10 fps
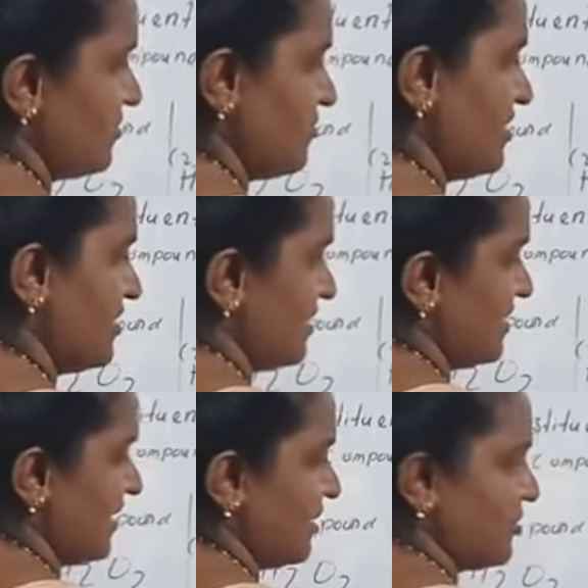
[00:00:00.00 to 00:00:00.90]
So this
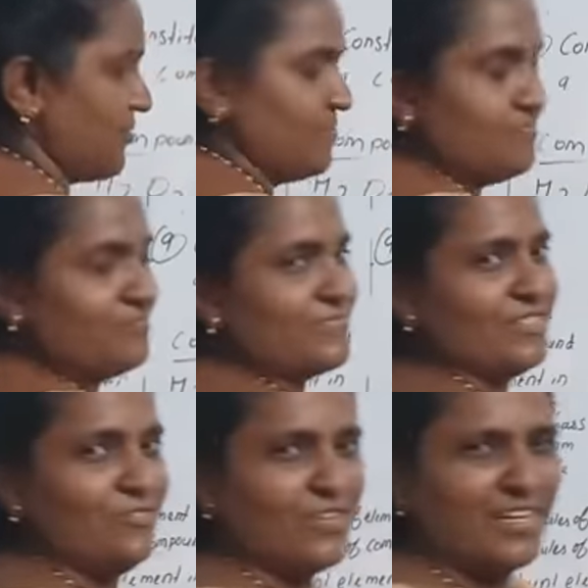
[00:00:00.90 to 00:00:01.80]
is a ratio.
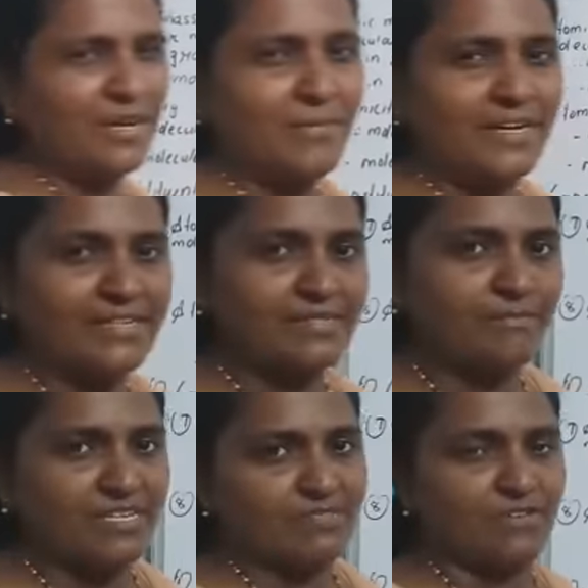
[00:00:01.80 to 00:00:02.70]
You cannot make it
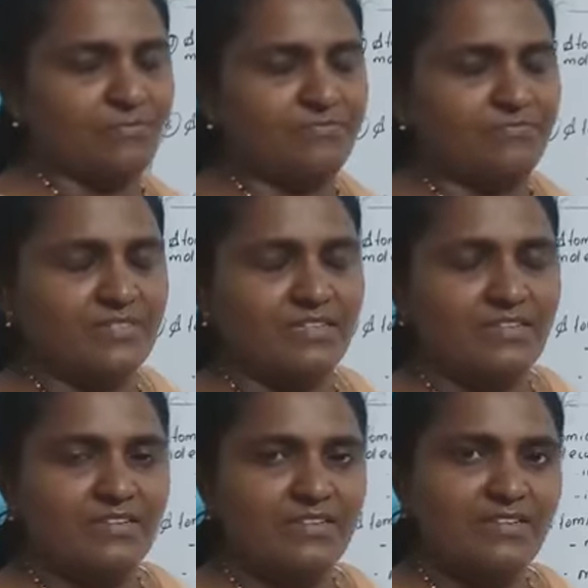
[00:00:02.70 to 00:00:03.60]
simplest form.
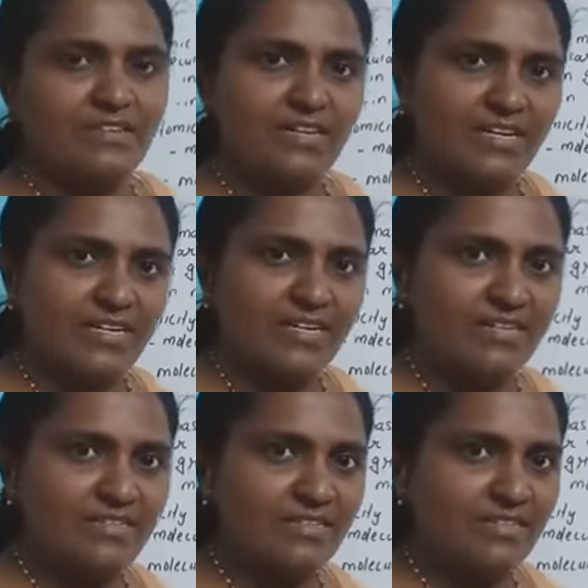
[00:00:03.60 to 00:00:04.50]

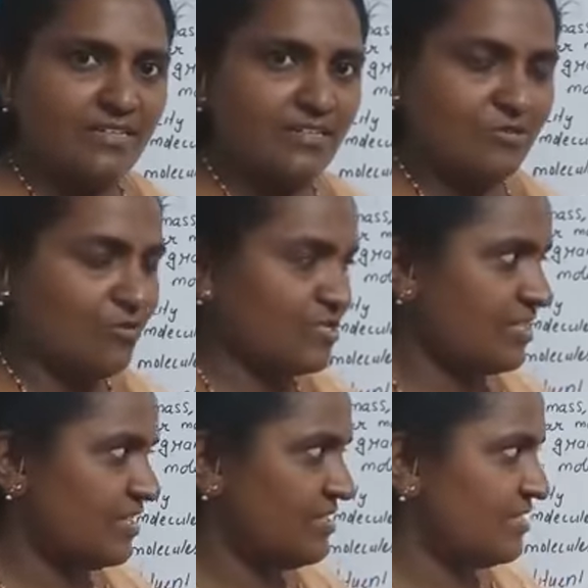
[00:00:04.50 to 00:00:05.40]
Clear?
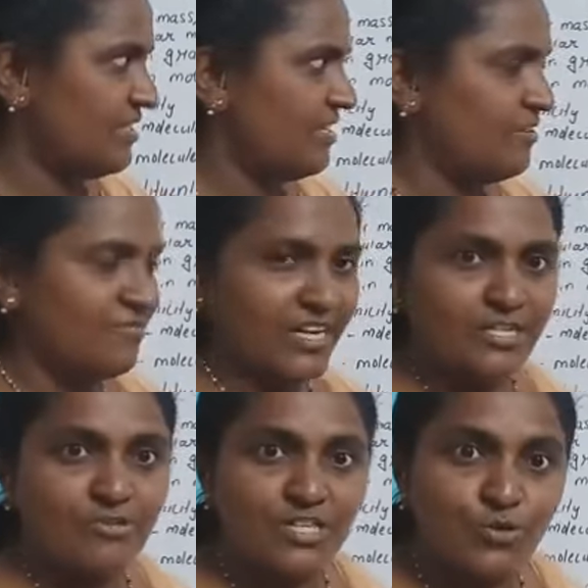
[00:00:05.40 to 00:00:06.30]
Question is
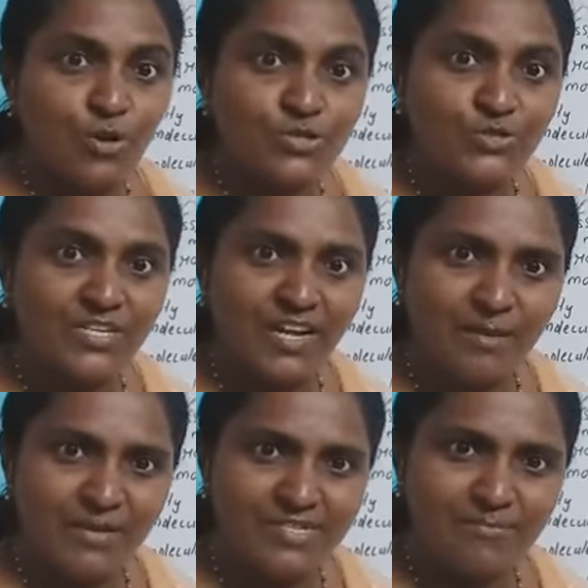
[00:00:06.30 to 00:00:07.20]
find out the constant
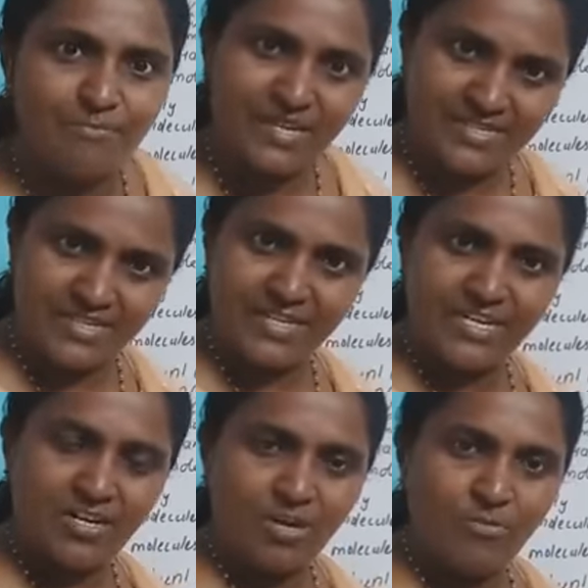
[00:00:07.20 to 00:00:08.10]
elements present
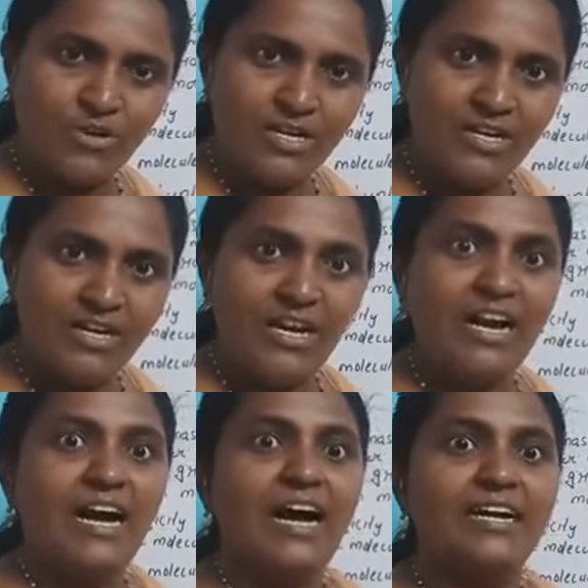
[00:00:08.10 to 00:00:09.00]
in a compound
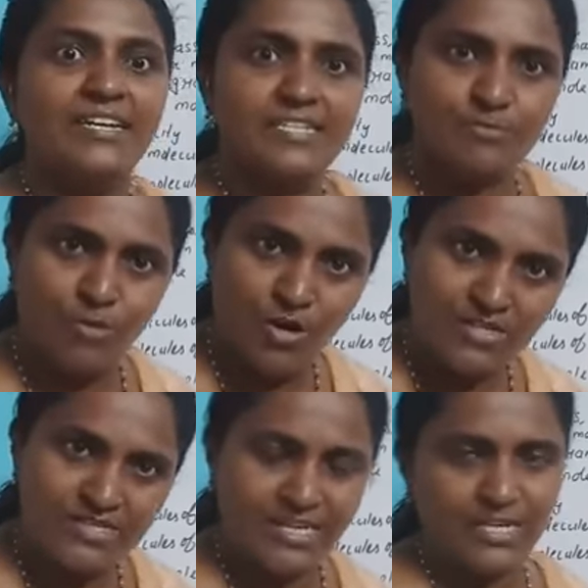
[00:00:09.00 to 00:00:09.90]
and its
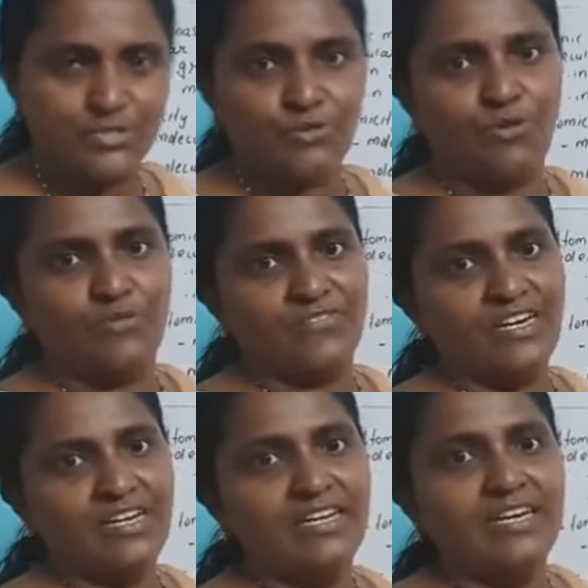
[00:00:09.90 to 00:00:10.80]
mass ratio of
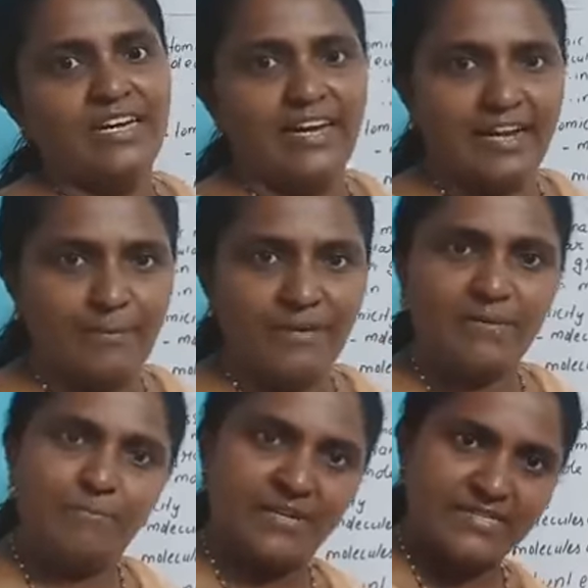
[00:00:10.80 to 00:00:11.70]
the
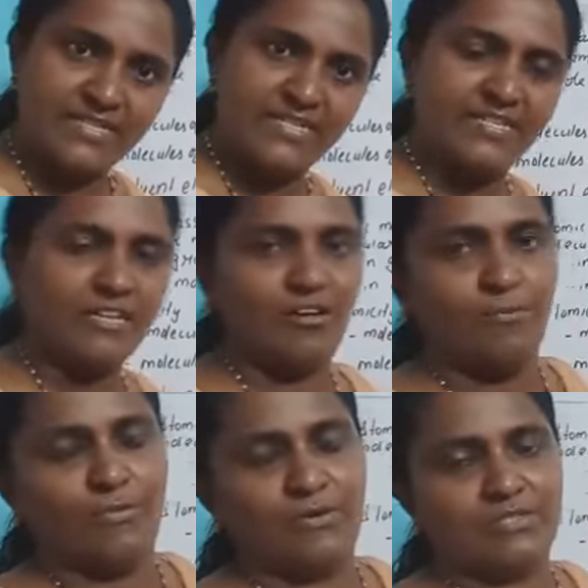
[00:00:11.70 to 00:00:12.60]
element present in a
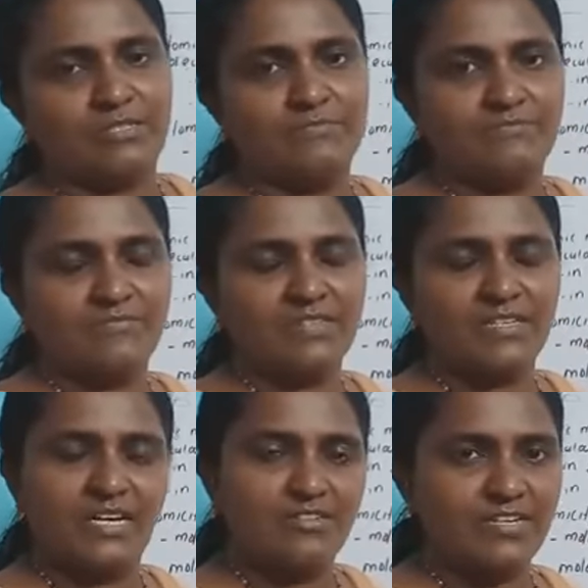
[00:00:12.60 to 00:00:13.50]
compound.
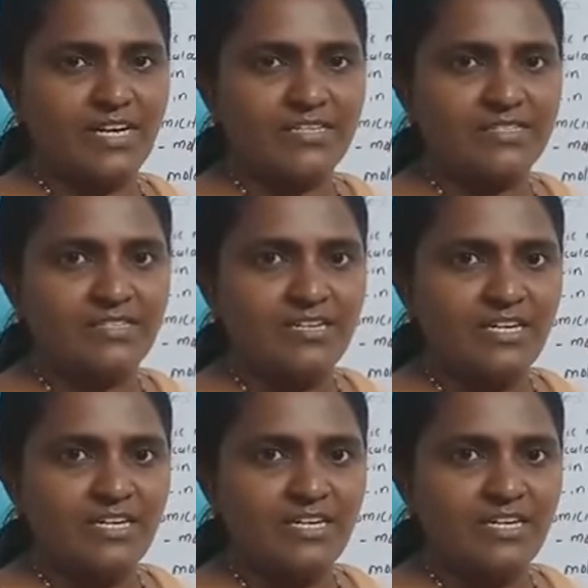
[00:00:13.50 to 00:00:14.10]
Can you write?